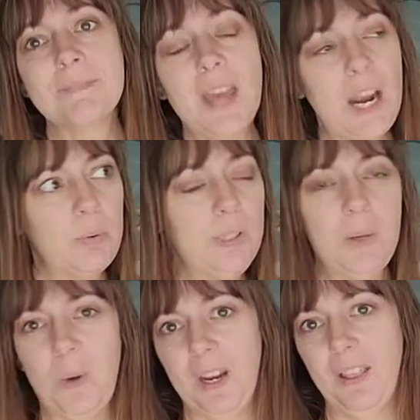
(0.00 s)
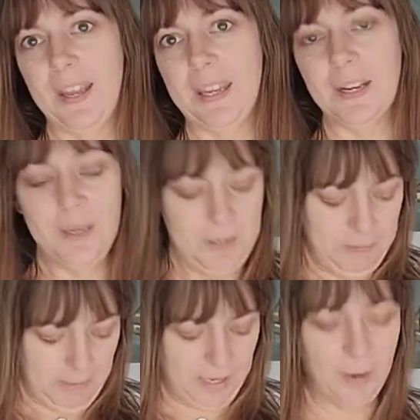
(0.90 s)
I really wanna like it,
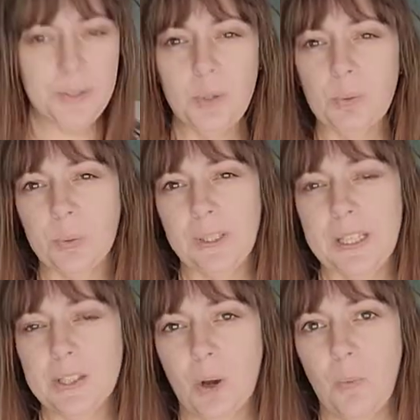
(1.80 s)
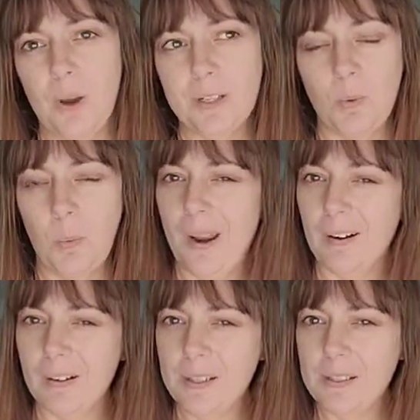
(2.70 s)
but I also really don't want to
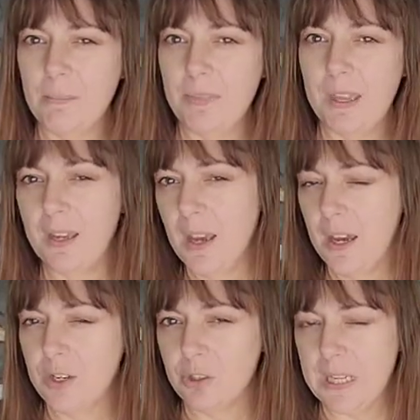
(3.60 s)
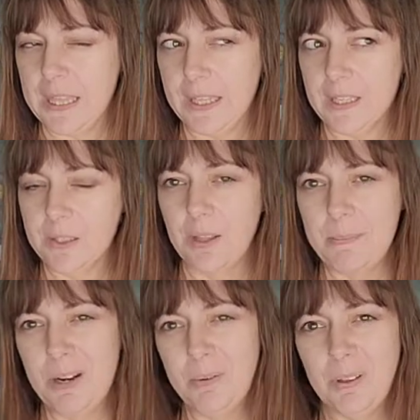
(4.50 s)
wear something underneath it. So let
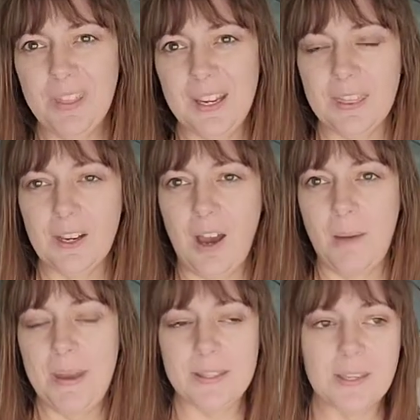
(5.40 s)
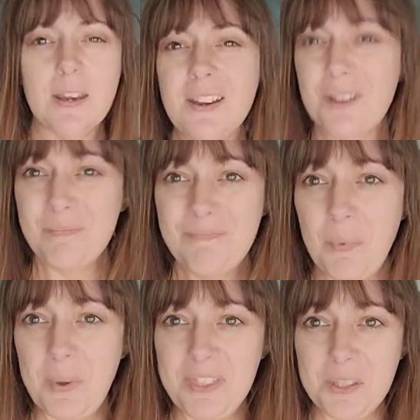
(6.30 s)
me know what you think in the comments,
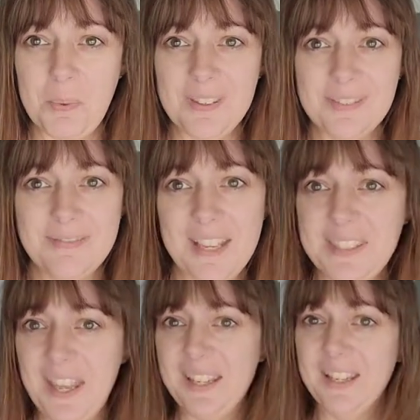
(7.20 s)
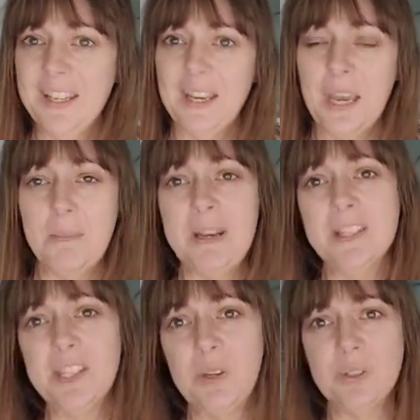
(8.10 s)
what this one is like. I mean, it's
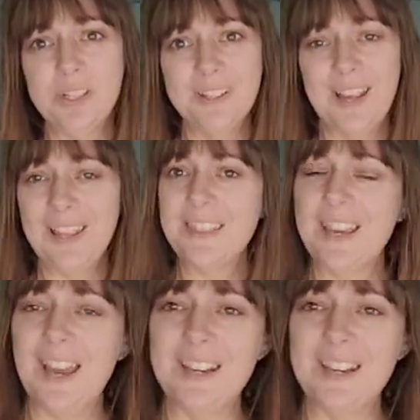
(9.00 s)
cute, I like the cut,